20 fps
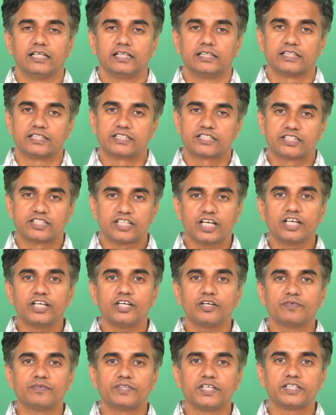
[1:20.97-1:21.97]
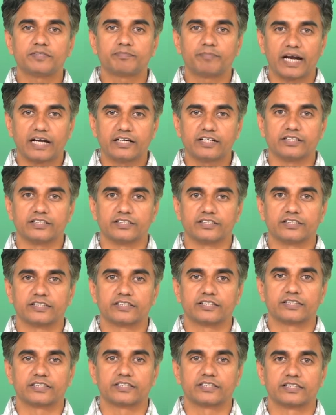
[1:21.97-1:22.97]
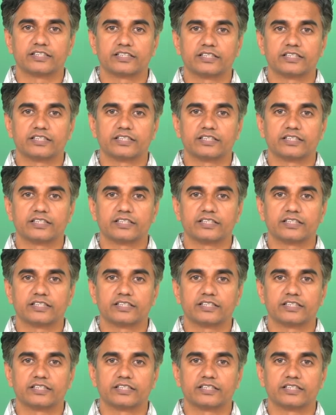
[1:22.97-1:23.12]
The study of these patterns